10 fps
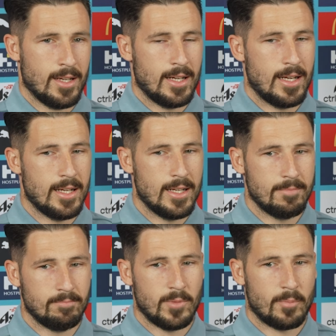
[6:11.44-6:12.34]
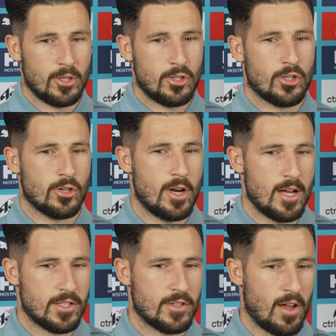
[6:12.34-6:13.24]
I'm not too sure.
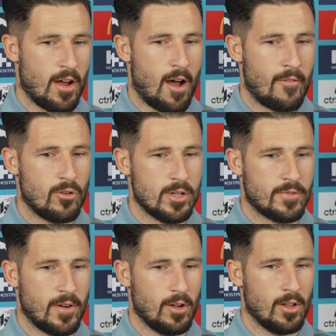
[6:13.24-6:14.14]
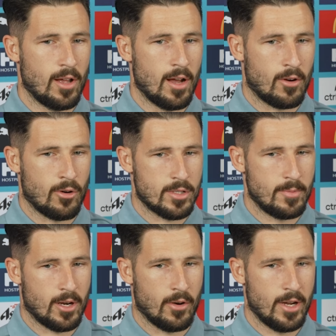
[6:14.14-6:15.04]
I've always felt across
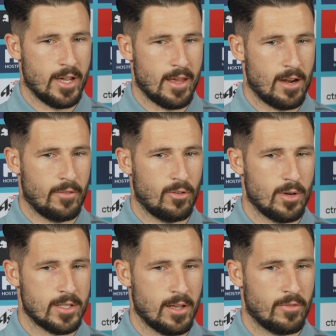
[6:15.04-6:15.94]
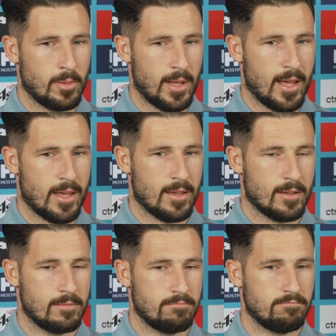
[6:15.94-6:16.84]
my career that I've always loved playing
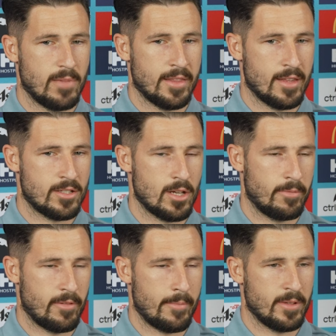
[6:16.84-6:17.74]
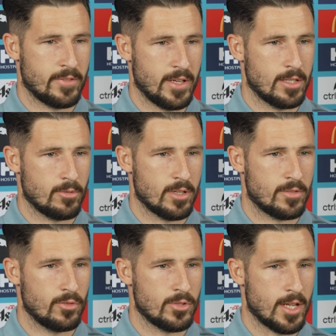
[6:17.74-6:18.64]
in these type of atmospheres where
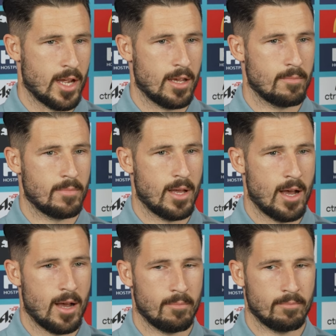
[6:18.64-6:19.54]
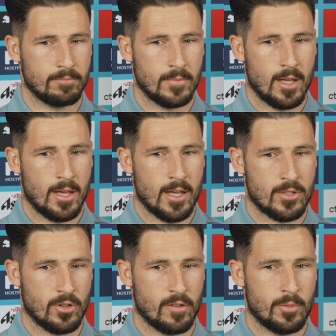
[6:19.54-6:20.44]
it's full stadium. It
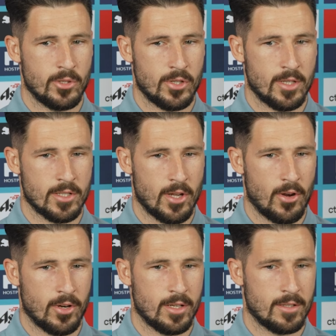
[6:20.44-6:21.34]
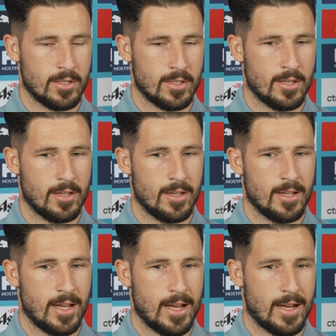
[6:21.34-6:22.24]
sort of puts you in the zone, and
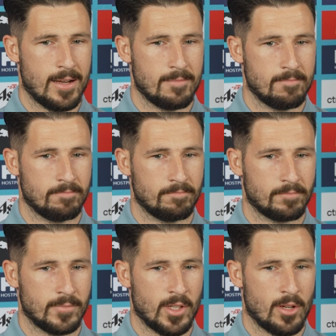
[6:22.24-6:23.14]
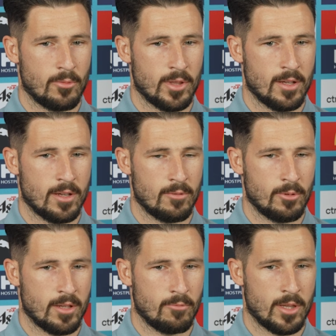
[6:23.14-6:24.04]
with
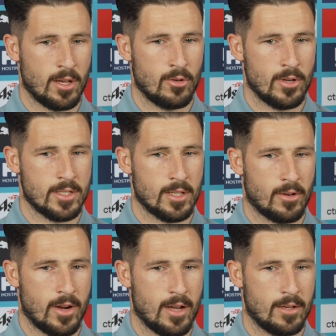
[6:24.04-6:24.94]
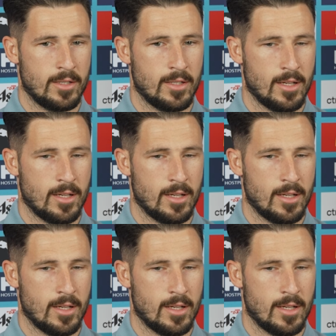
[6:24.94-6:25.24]
the noise in the crowd,